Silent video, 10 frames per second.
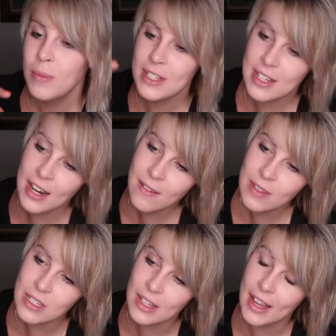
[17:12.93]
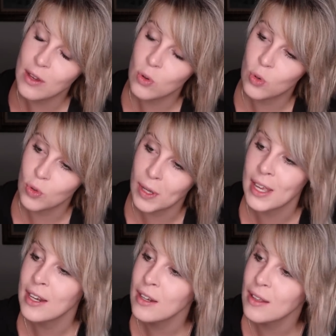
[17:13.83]
but it's kind of this light
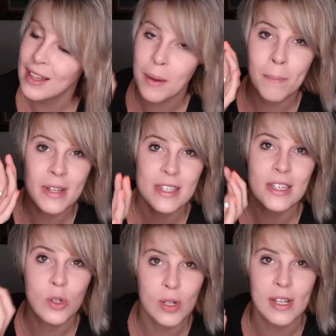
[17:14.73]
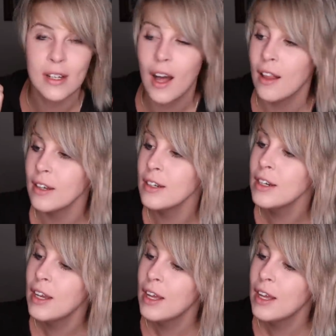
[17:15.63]
green, like a minty green color.